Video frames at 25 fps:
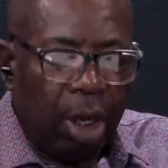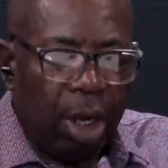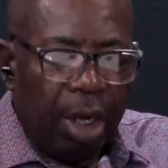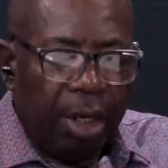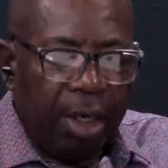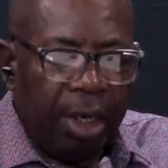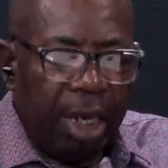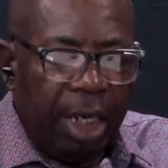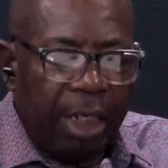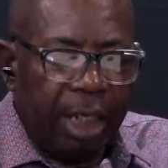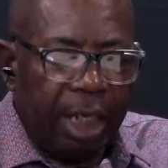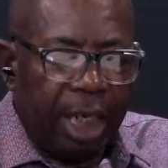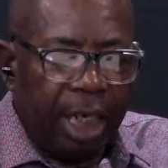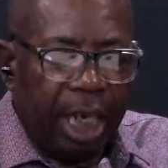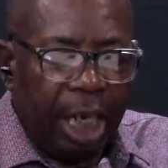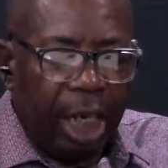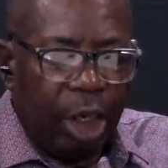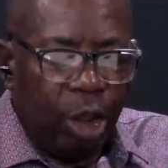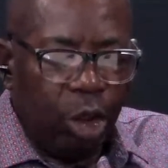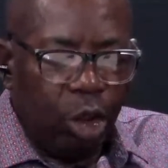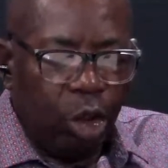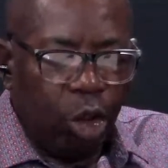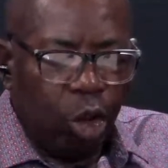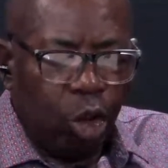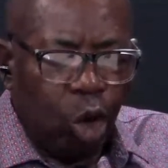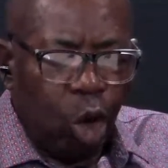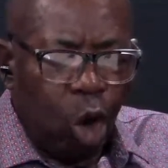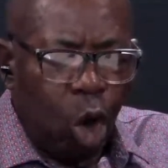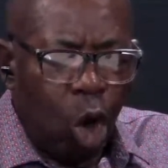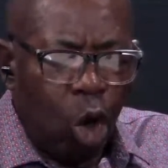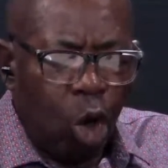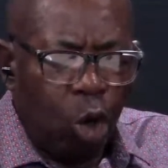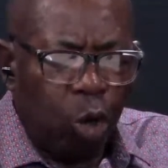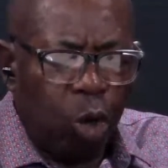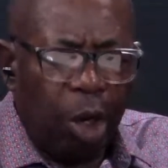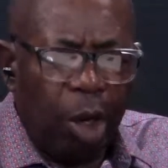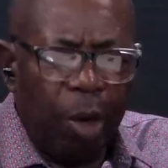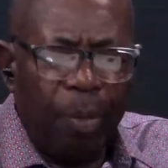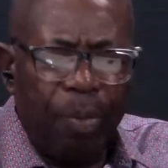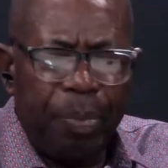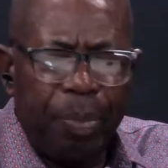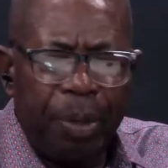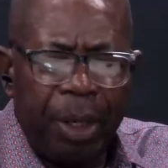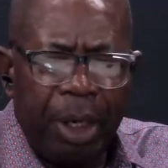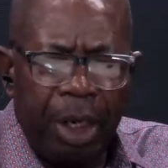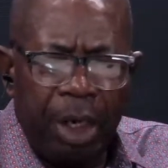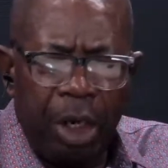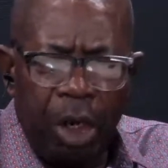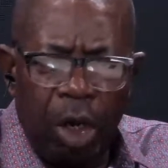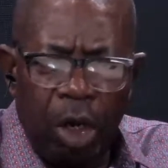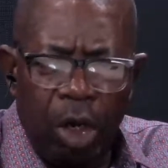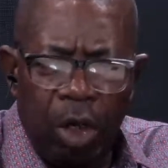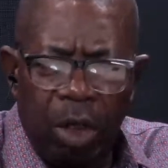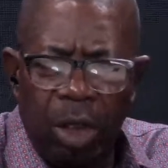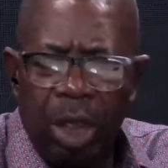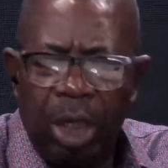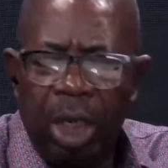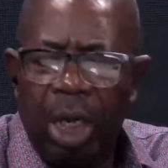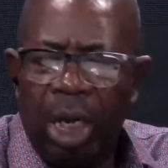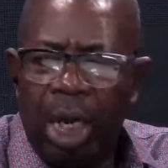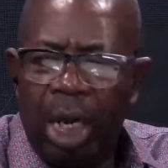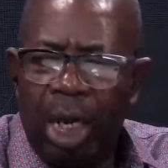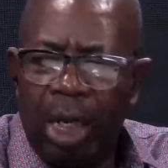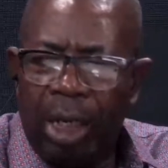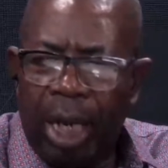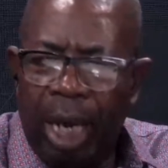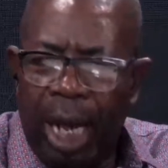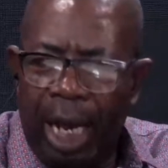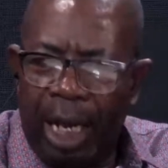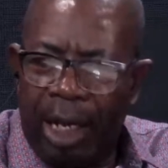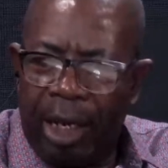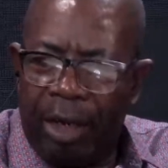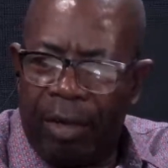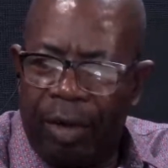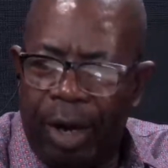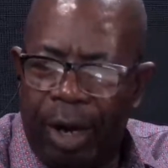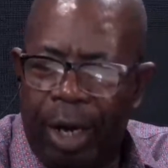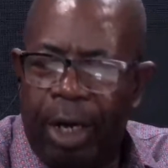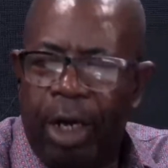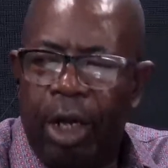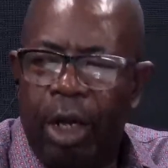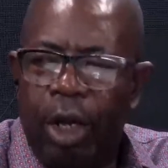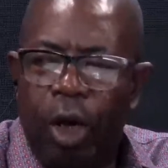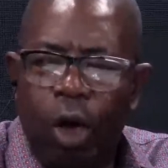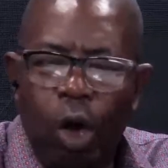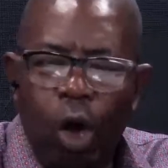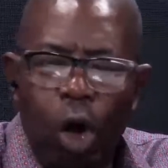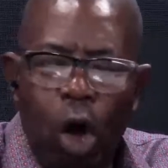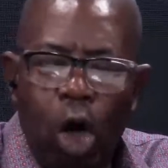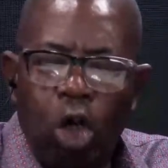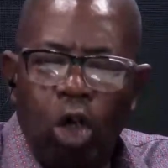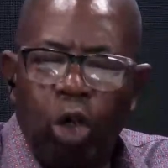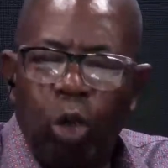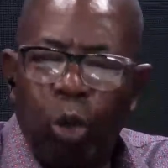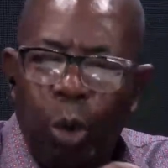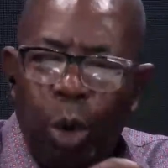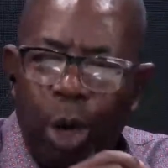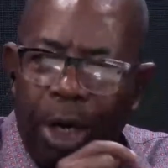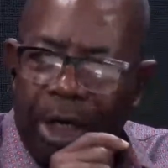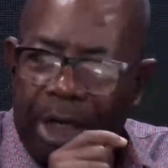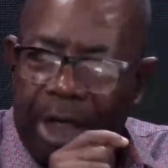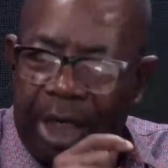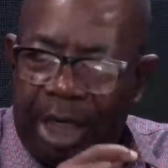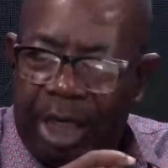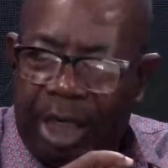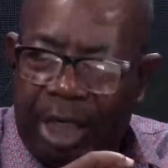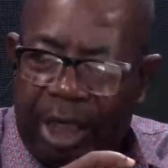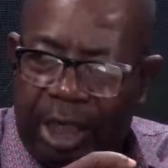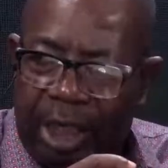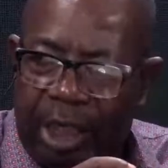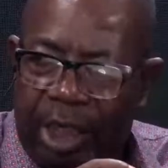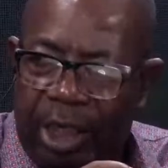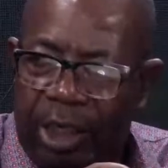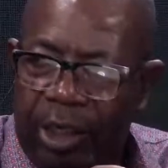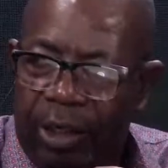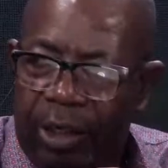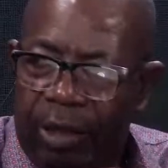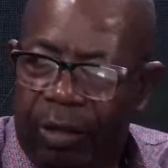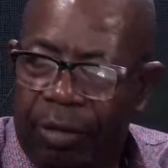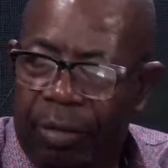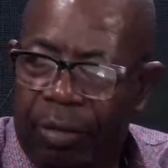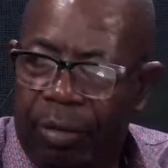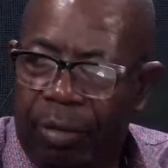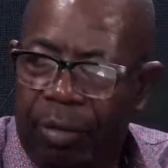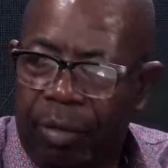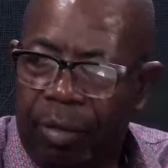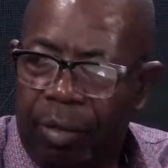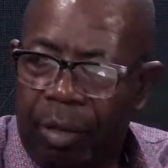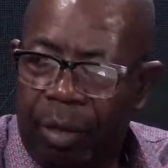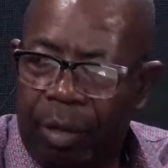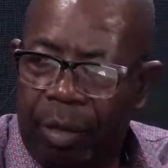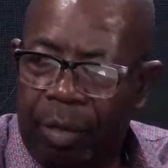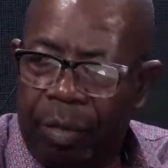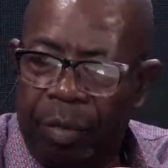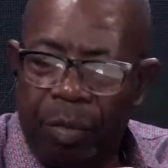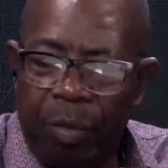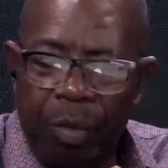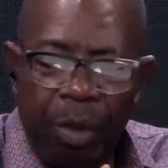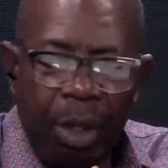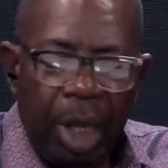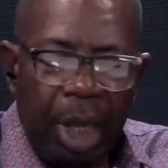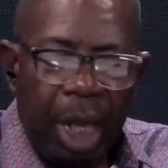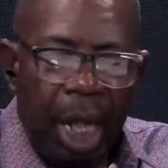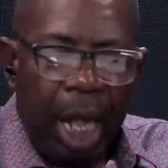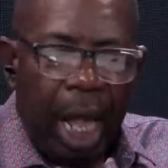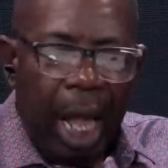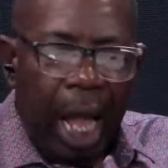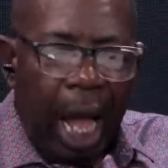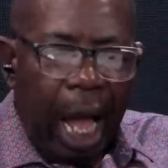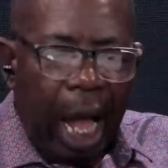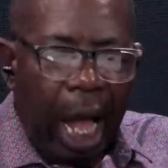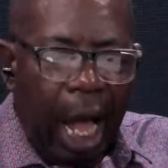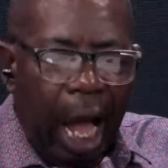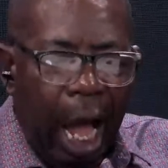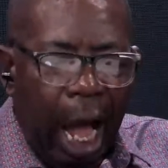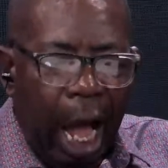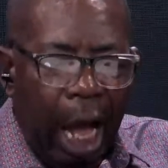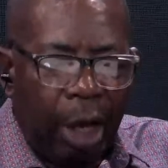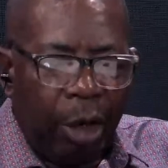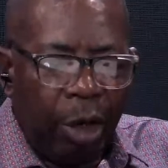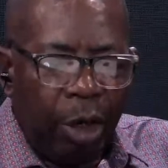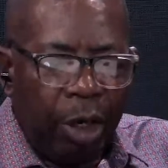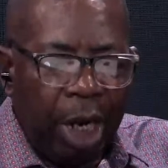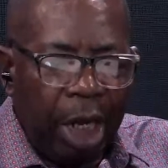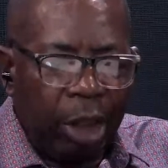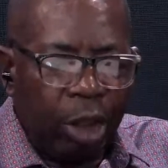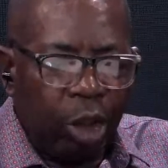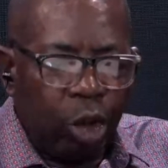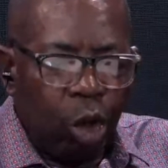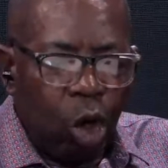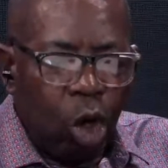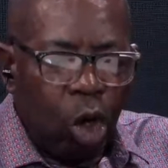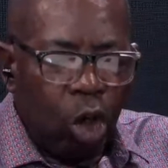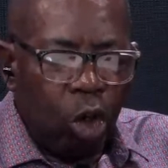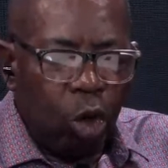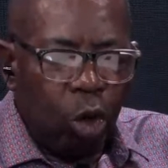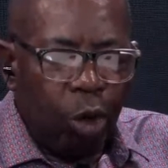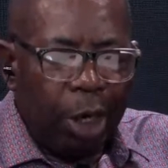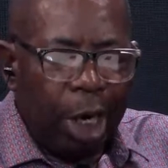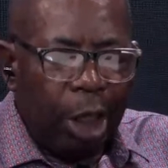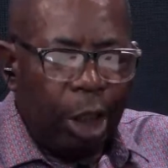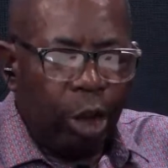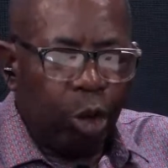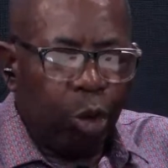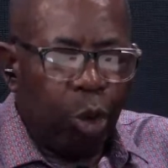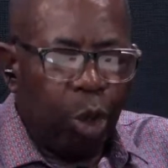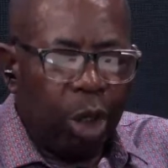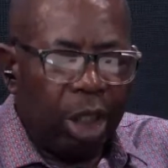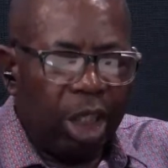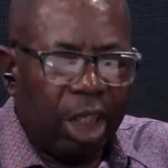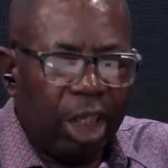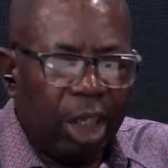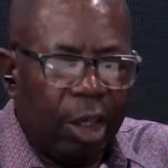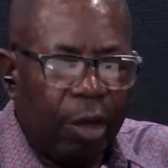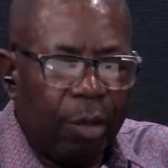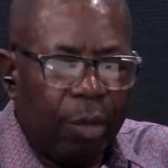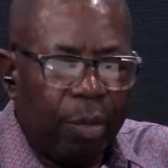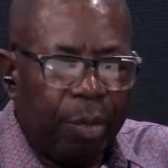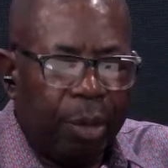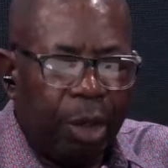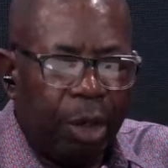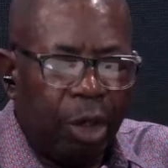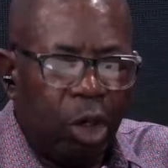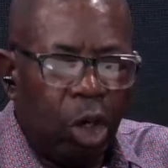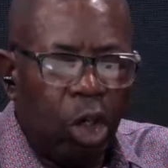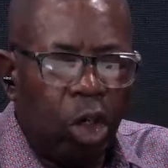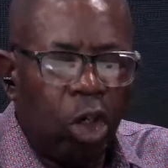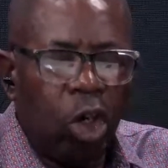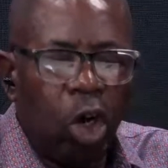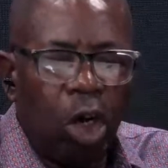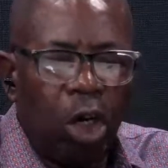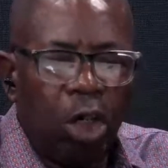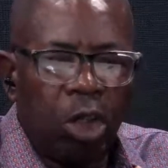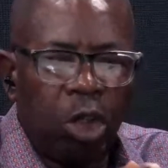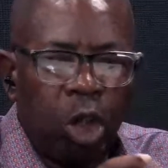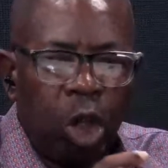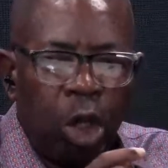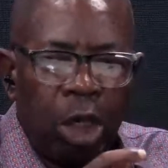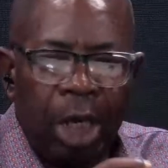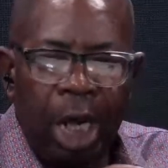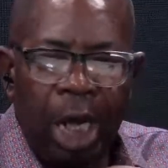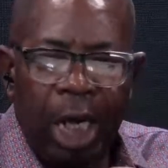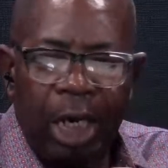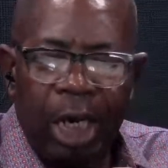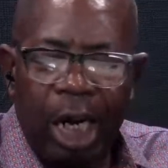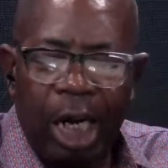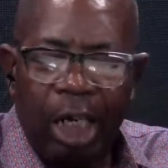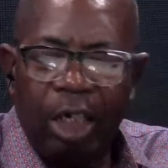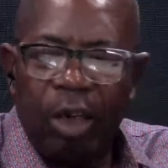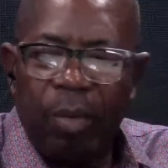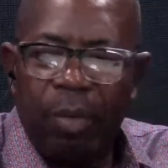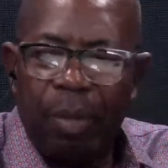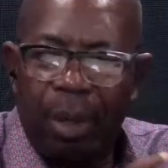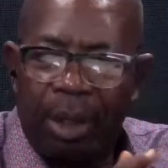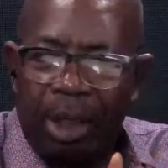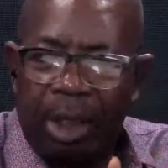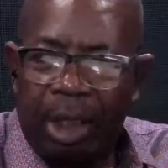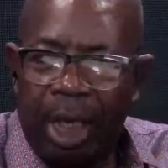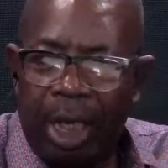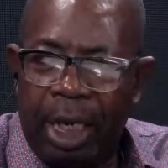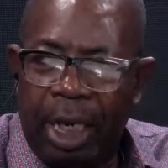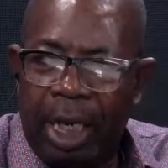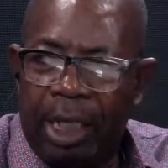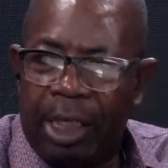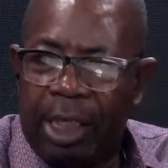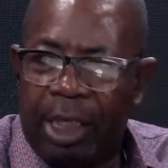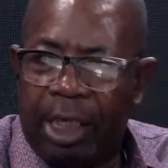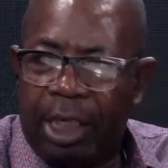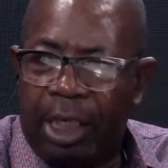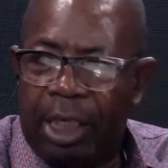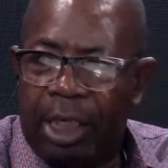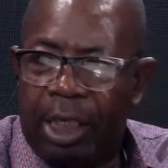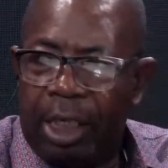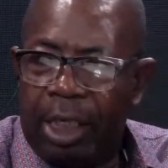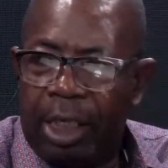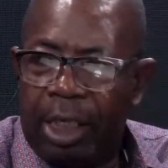they said they used 200 billion naira on wages. Another 220 billion on turnaround maintenance.